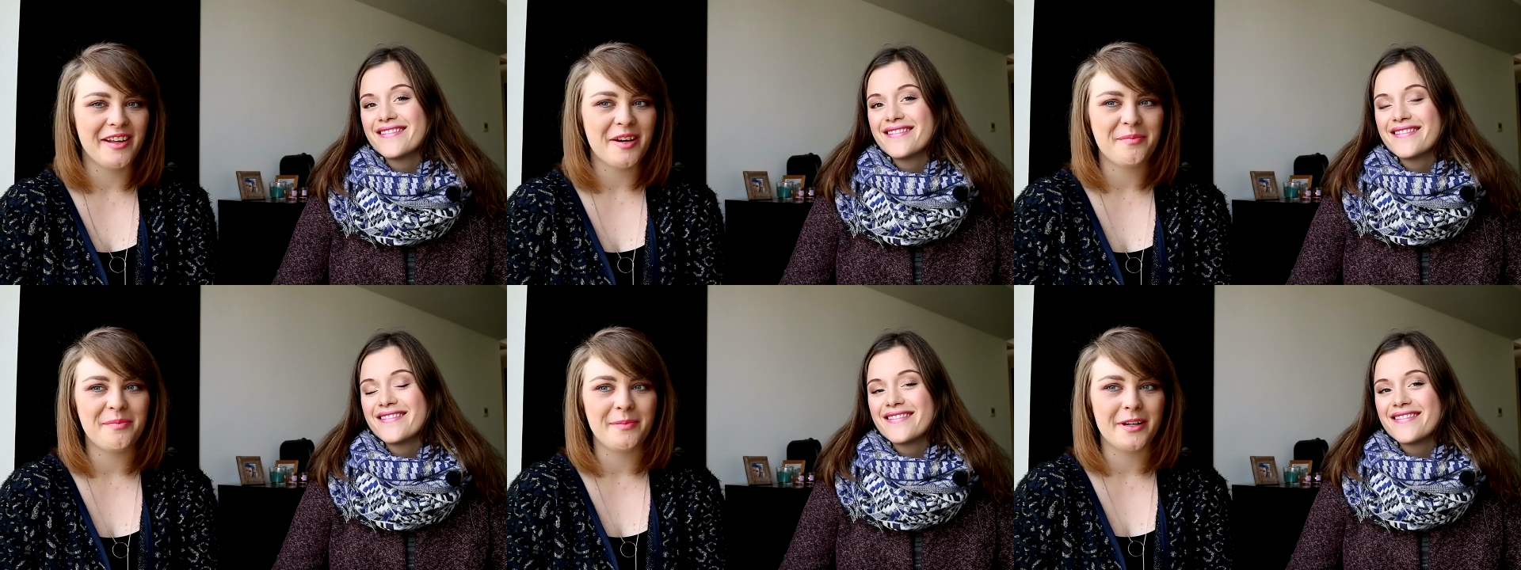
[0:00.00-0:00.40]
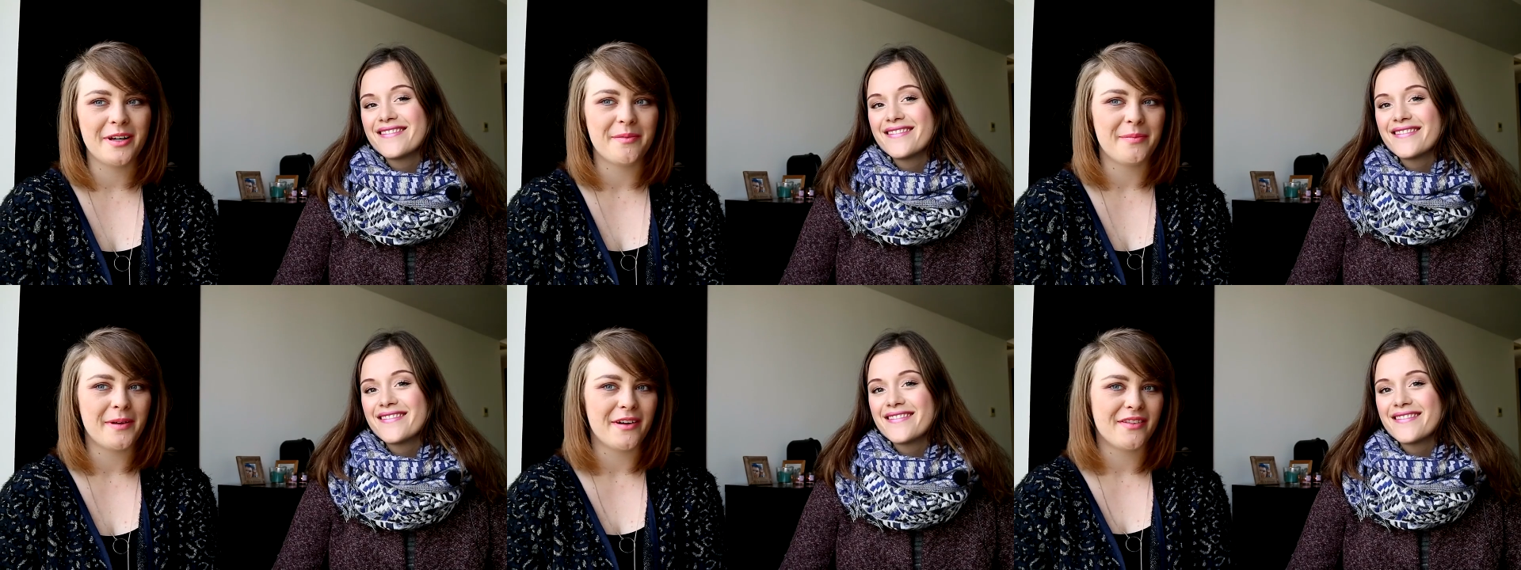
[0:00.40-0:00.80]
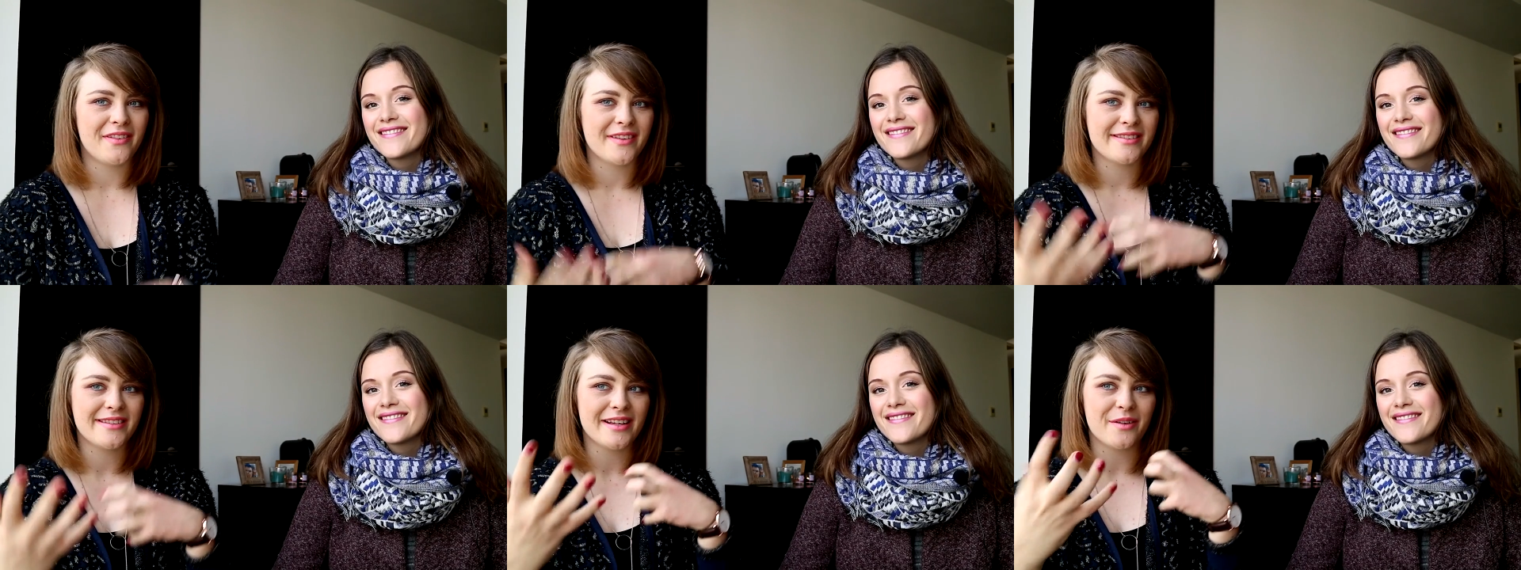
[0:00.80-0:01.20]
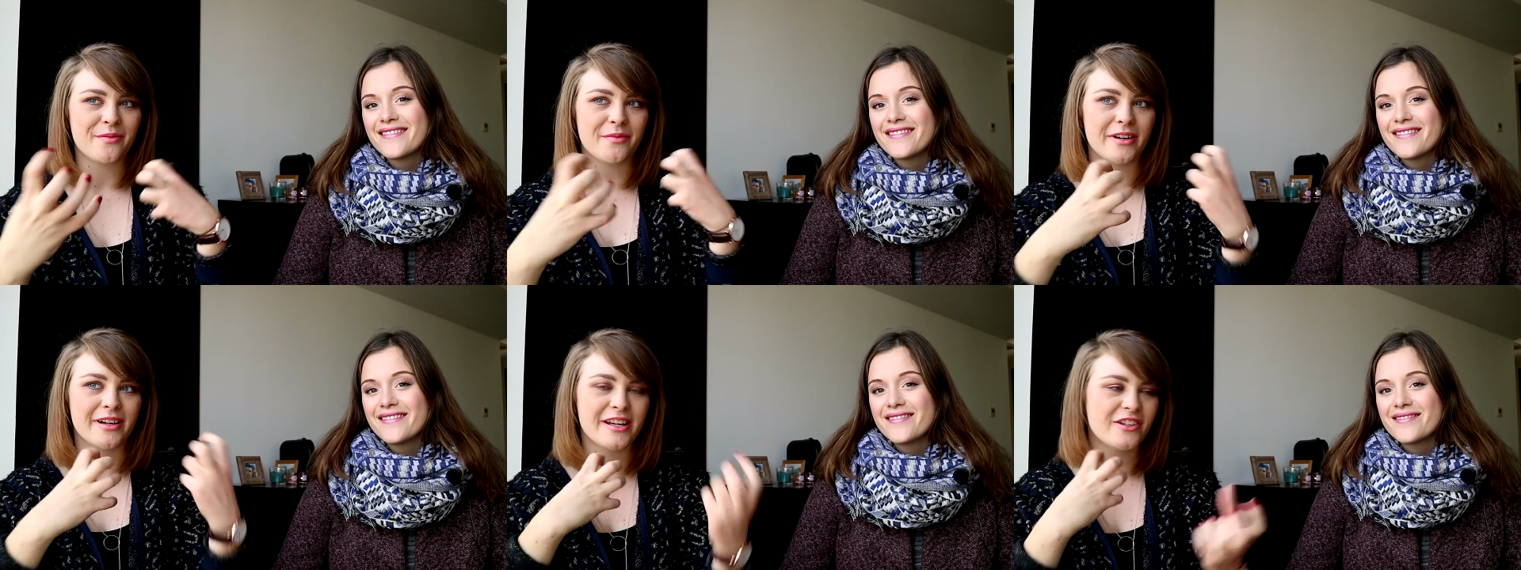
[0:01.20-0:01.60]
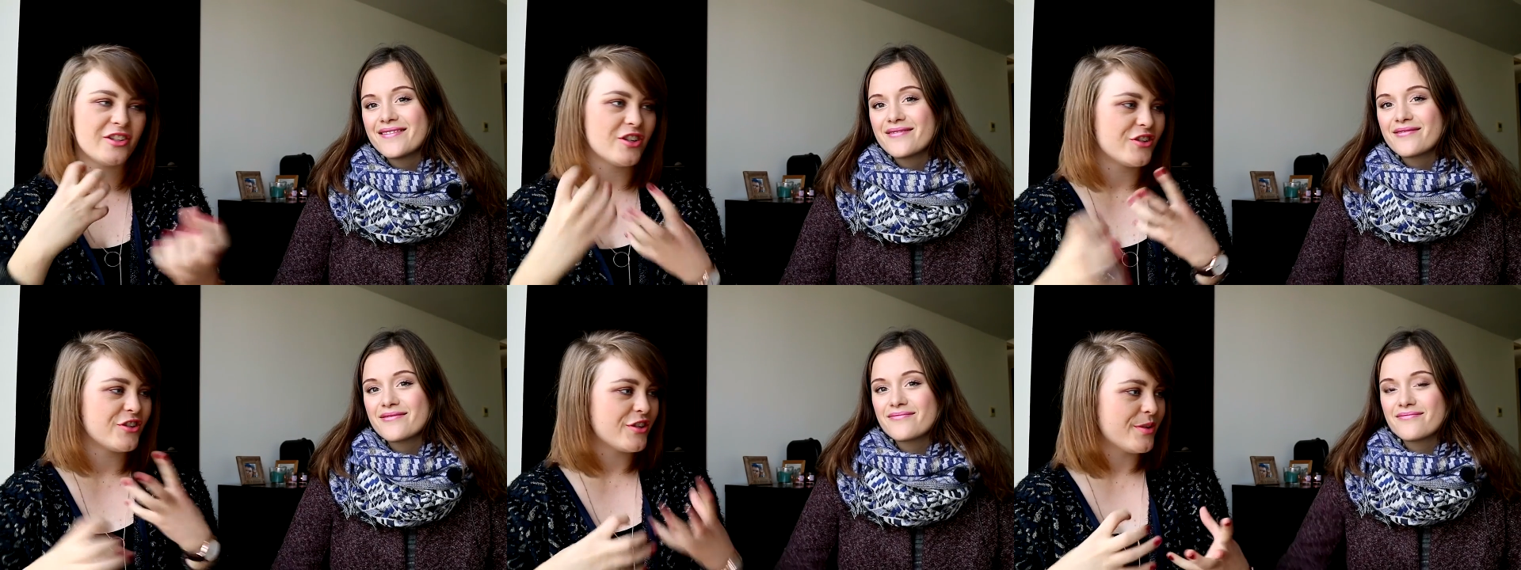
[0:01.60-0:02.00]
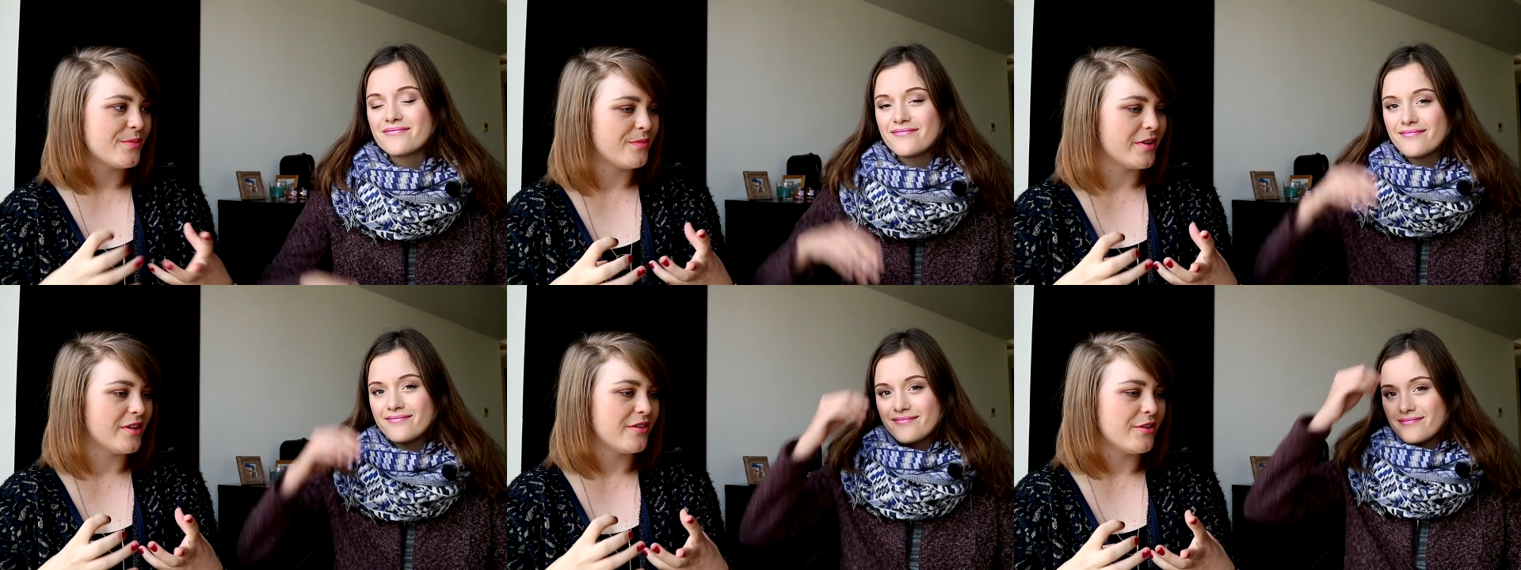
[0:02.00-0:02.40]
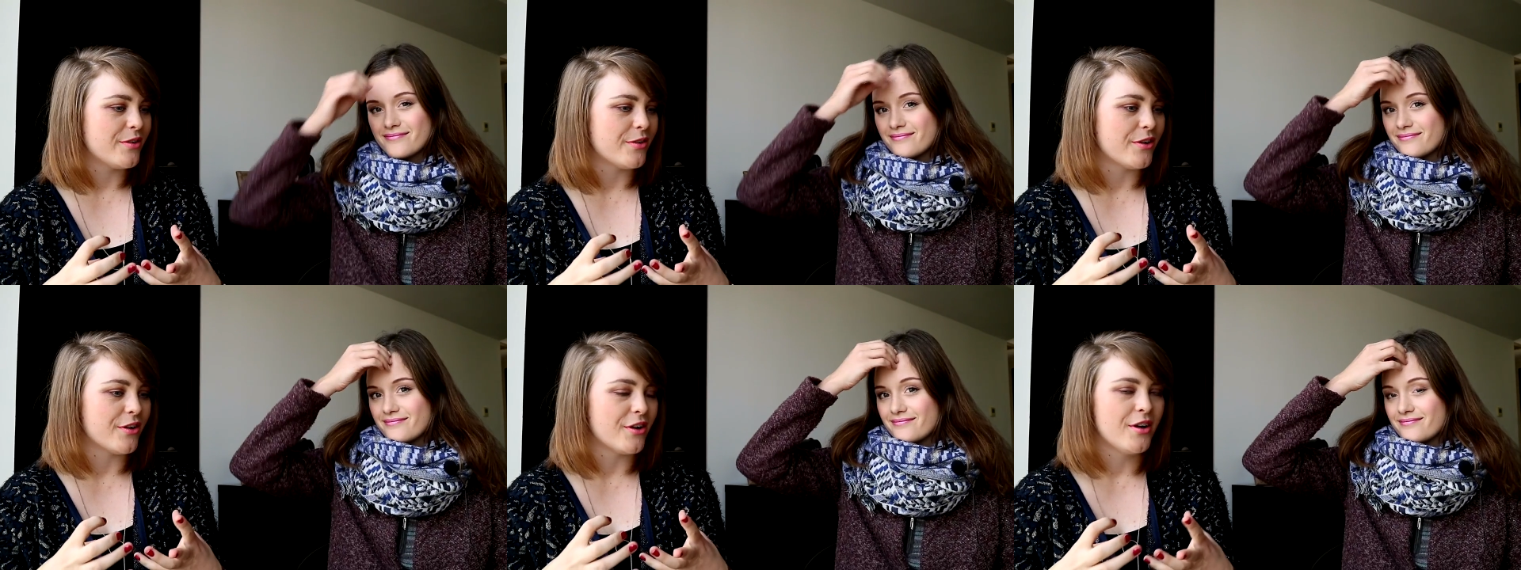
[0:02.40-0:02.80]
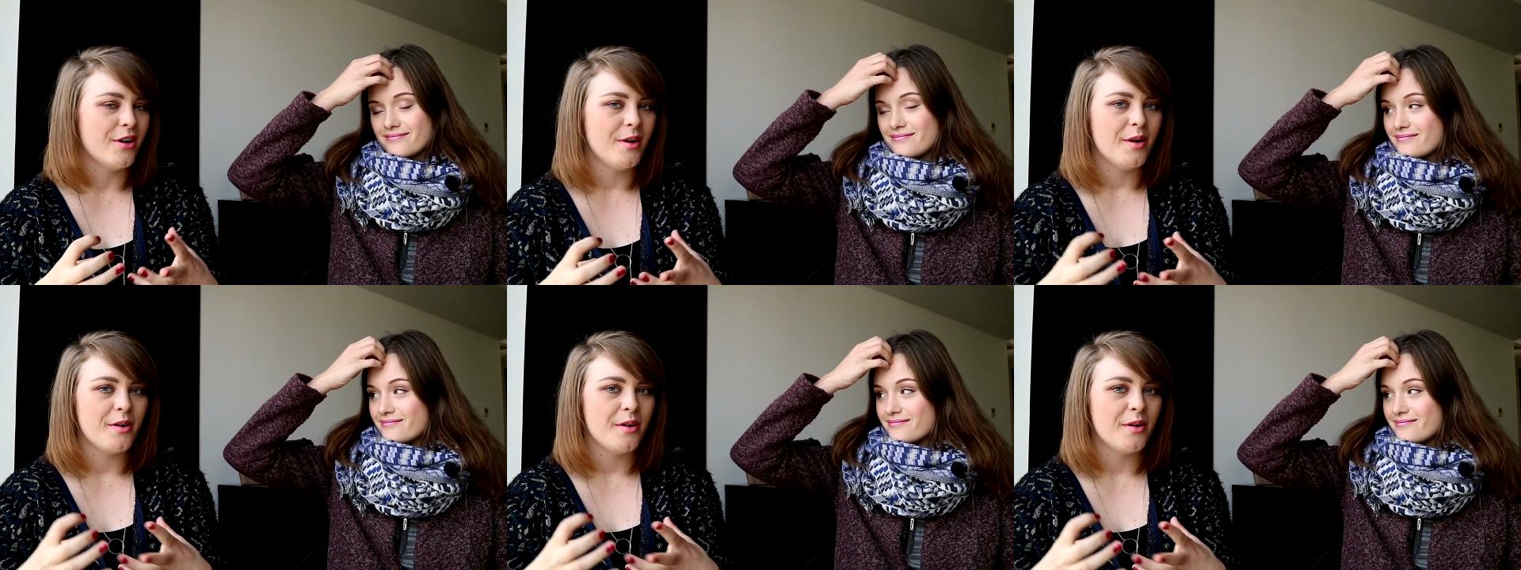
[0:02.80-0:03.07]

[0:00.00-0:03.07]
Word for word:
Speaker 1: little bit about this like relationship with your